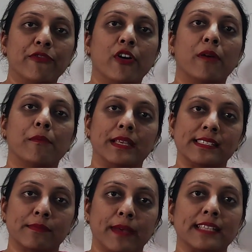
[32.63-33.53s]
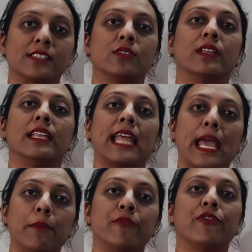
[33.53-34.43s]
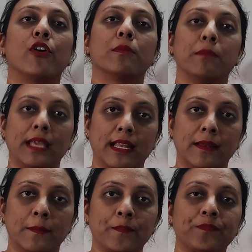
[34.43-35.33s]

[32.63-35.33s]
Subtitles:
for masculine, M for male.